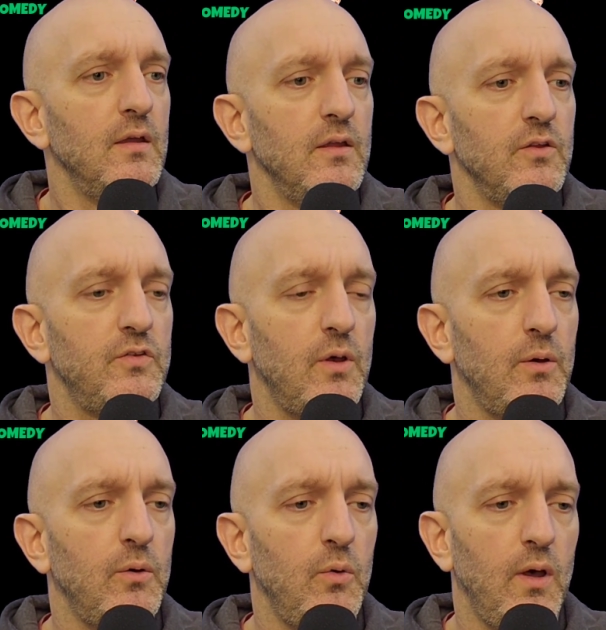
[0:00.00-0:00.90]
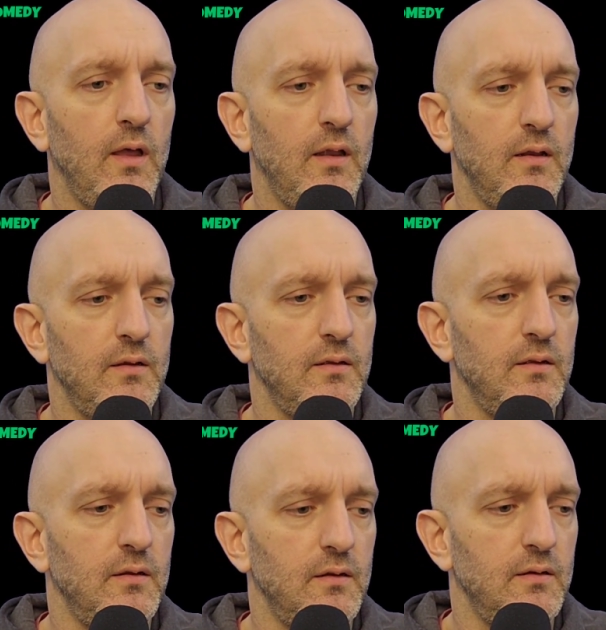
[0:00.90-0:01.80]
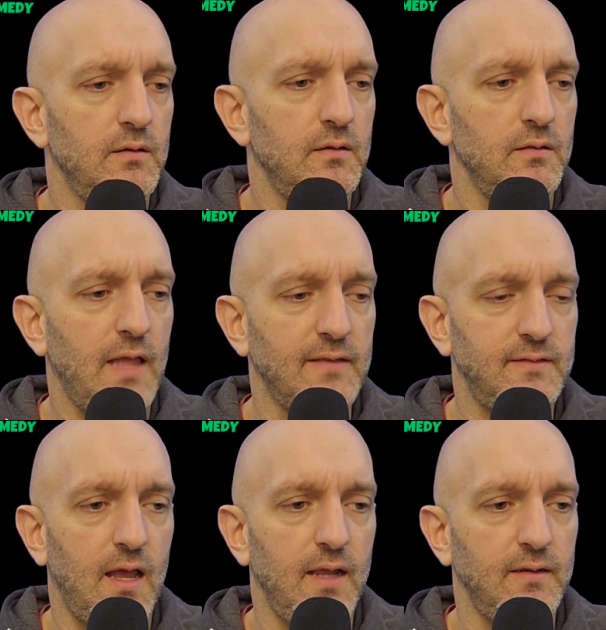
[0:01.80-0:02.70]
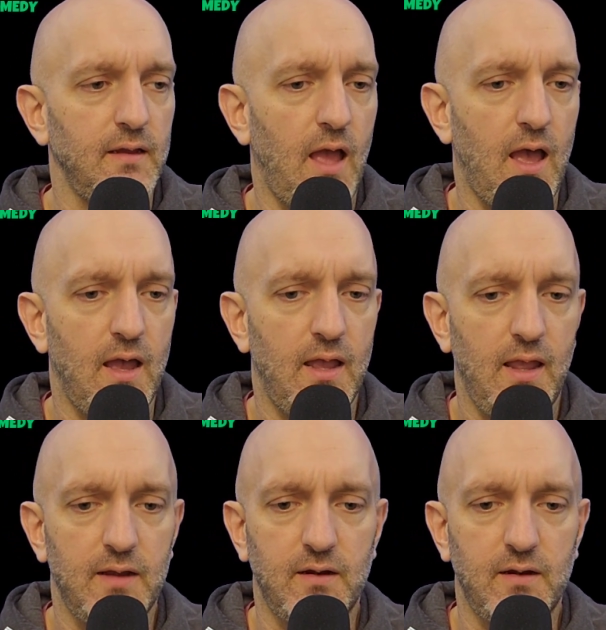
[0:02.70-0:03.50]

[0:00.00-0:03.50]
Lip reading: So last night I had an